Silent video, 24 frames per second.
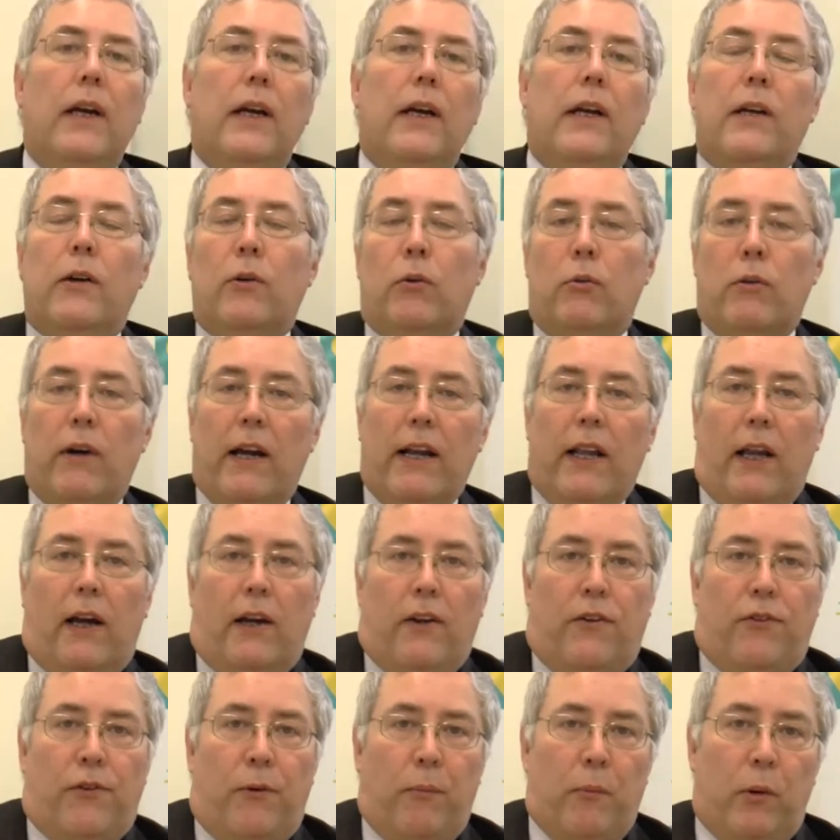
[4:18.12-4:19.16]
You'll
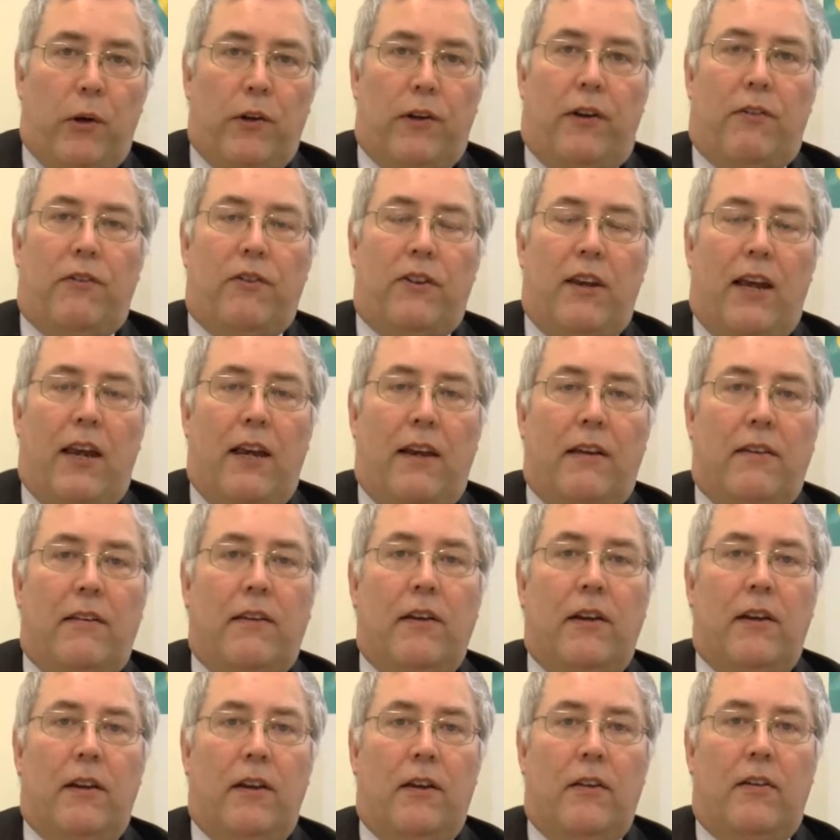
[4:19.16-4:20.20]
realise from what I've said
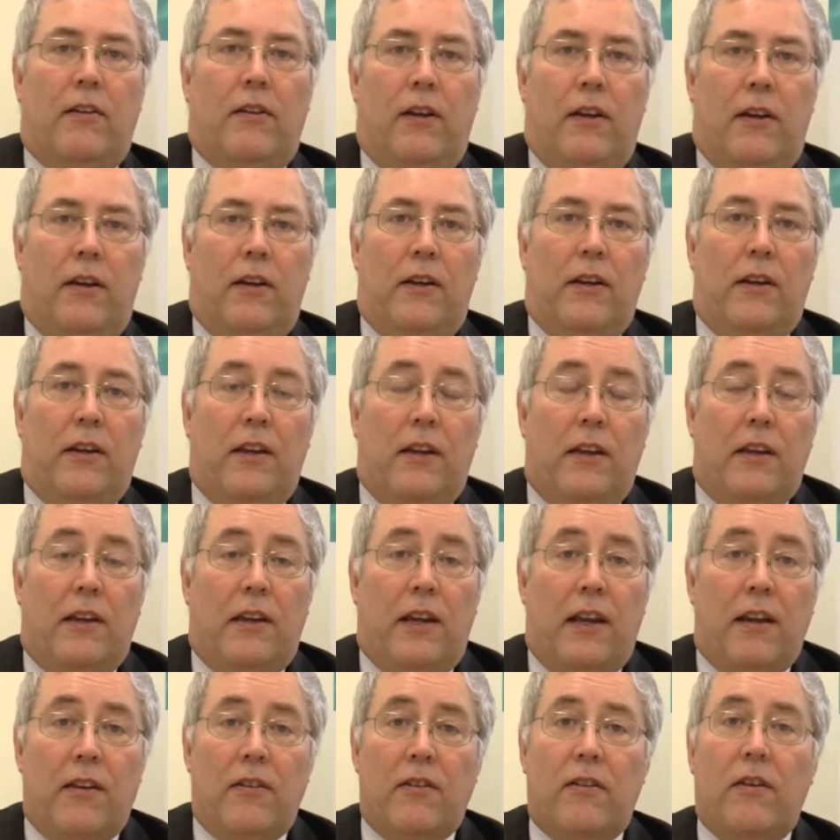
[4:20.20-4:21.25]
that
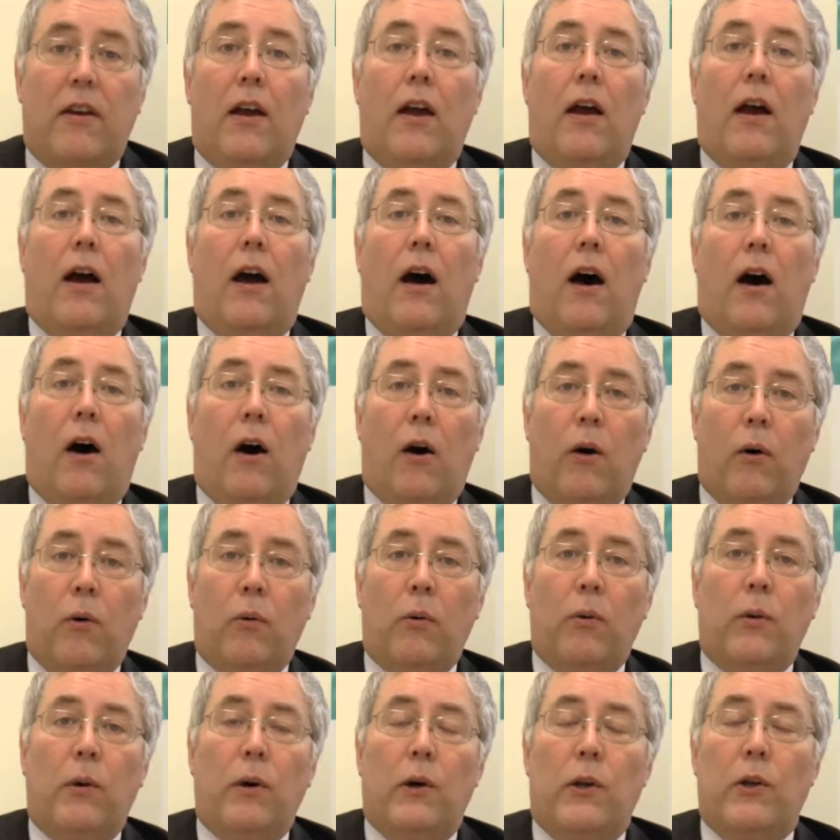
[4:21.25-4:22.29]
this
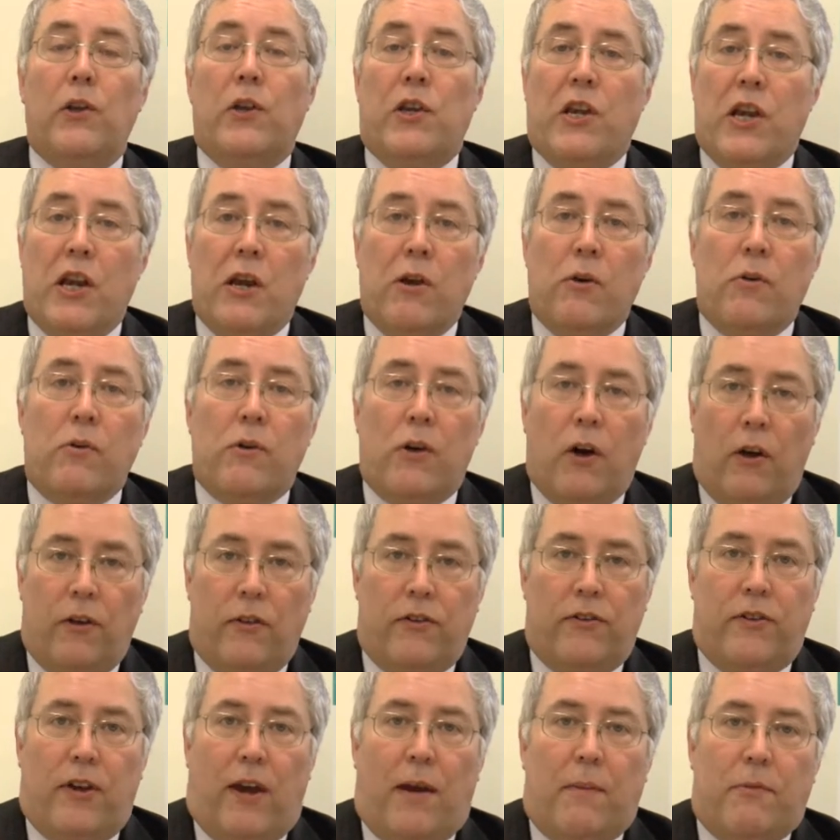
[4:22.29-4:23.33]
whole new
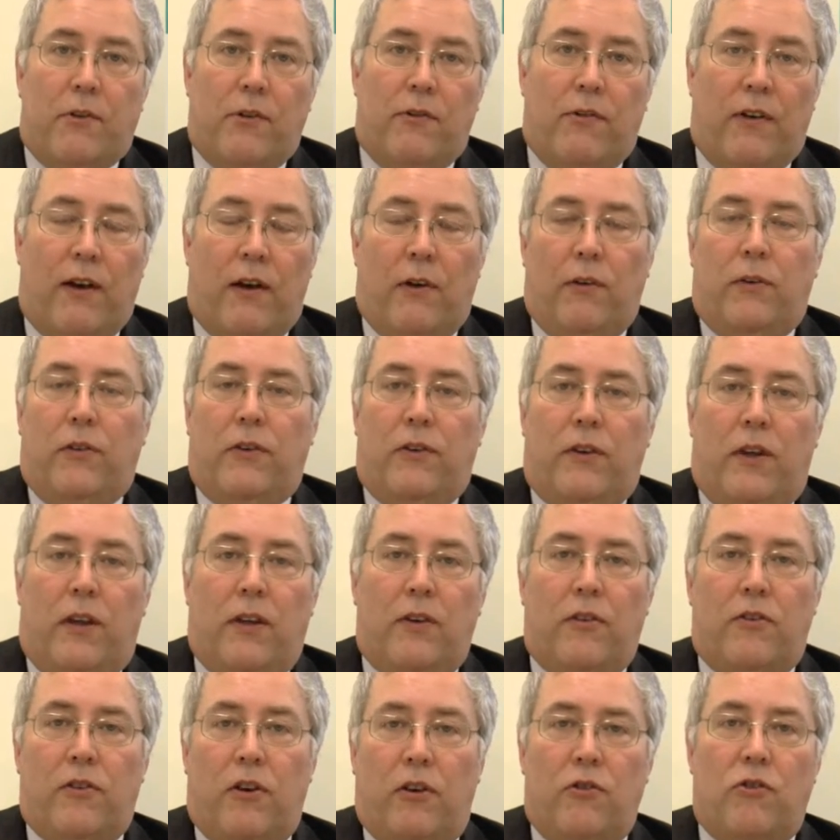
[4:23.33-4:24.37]
concept of health
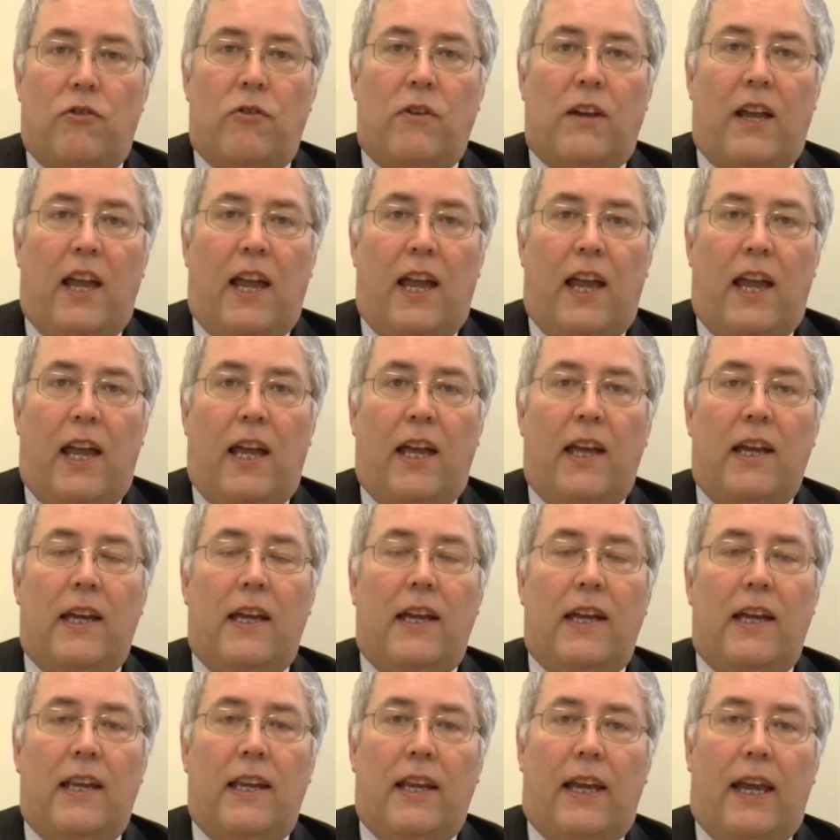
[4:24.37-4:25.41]
and social care
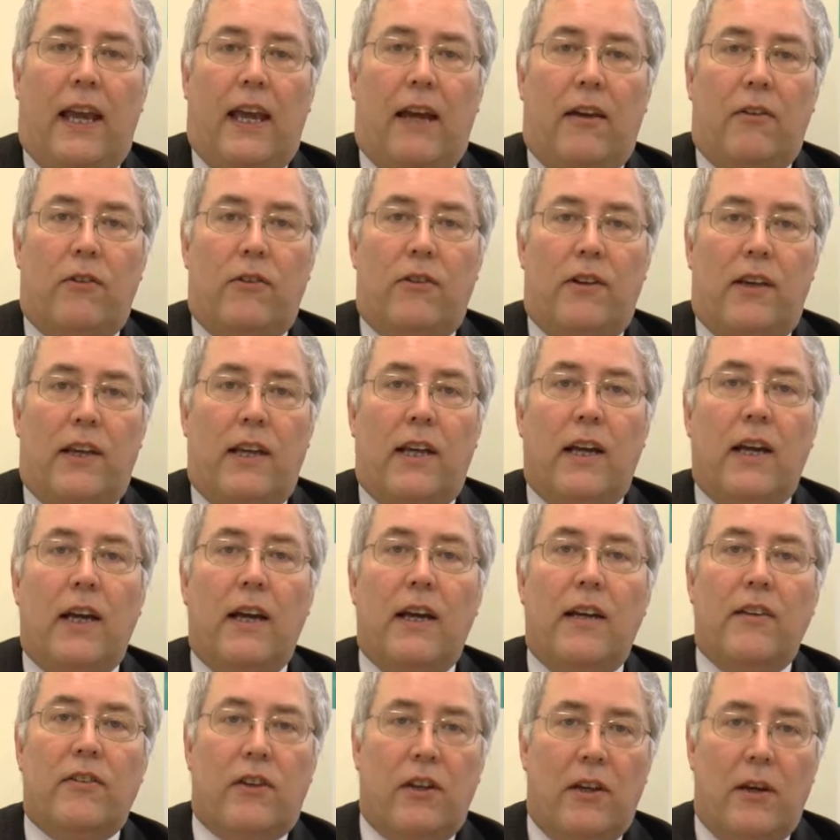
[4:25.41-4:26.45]
in the county
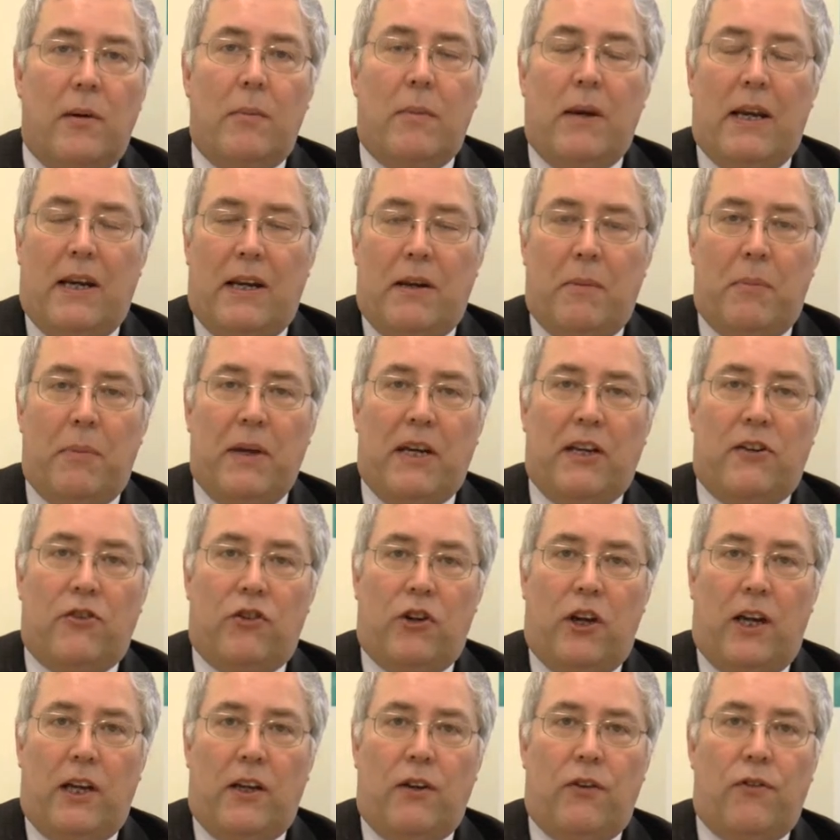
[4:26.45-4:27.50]
is going to mean a big
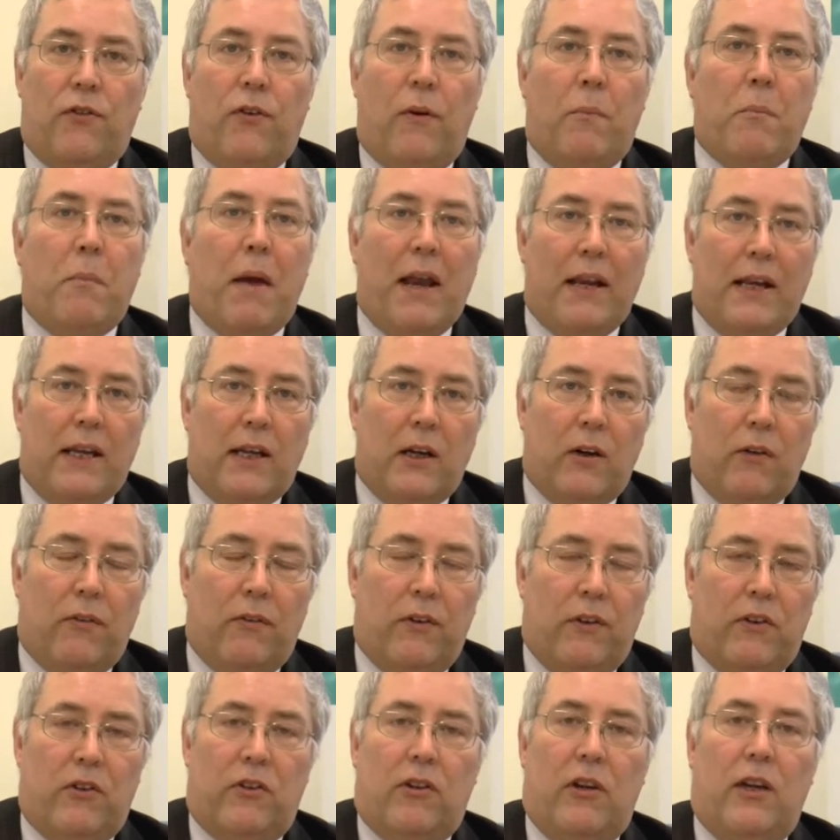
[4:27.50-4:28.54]
change for many of
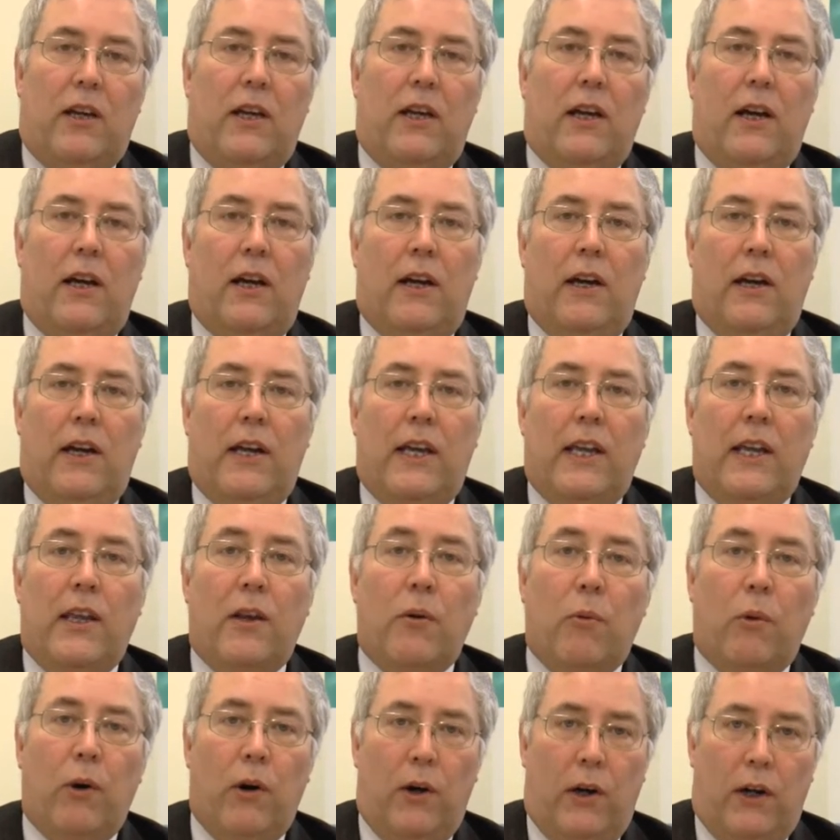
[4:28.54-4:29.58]
us in
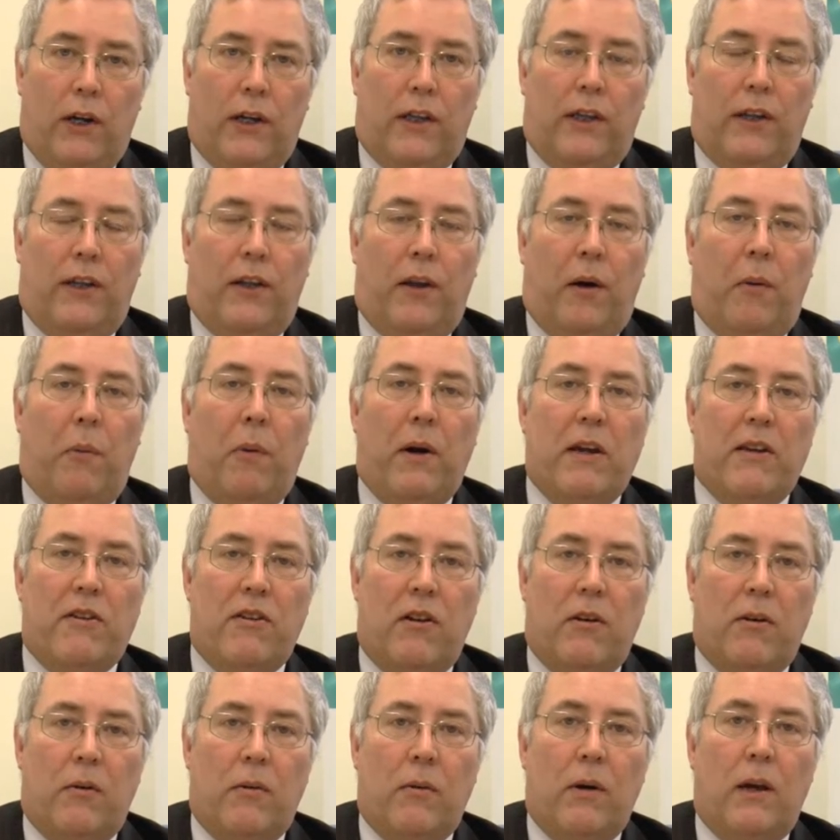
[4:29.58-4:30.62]
the work that we
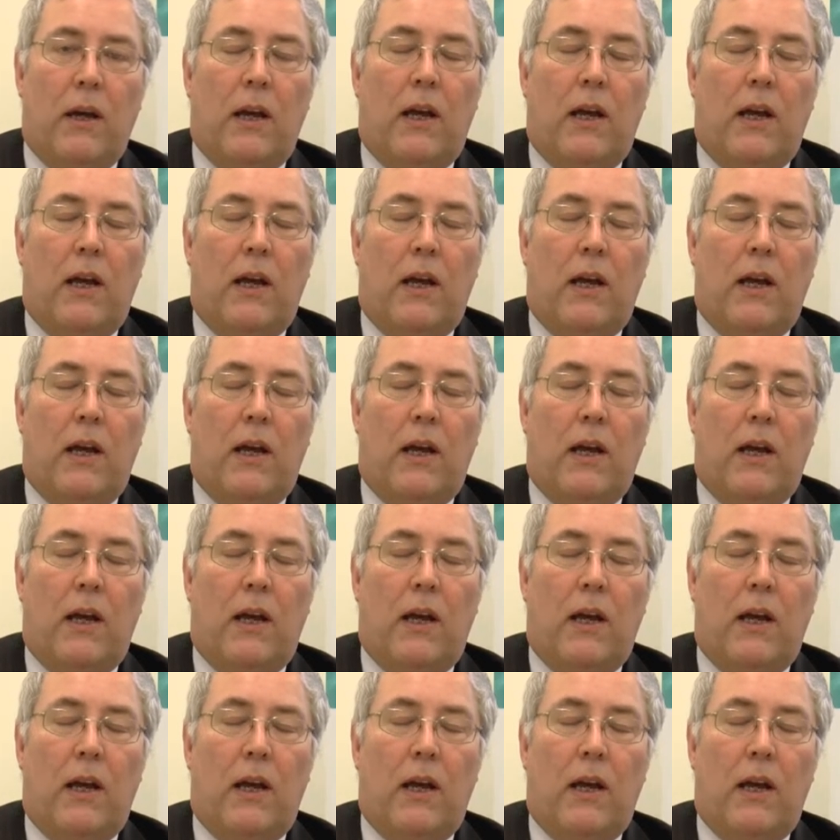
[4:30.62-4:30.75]
do.